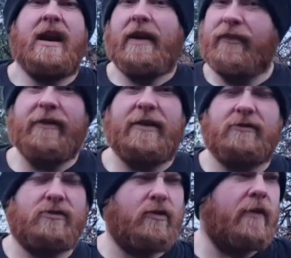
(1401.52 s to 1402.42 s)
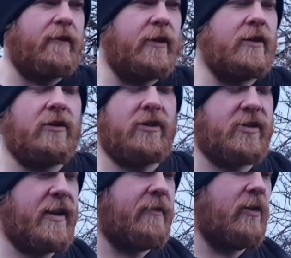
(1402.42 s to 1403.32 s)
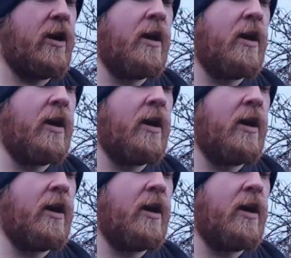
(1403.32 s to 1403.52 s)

I think that was 12 then, I lost count.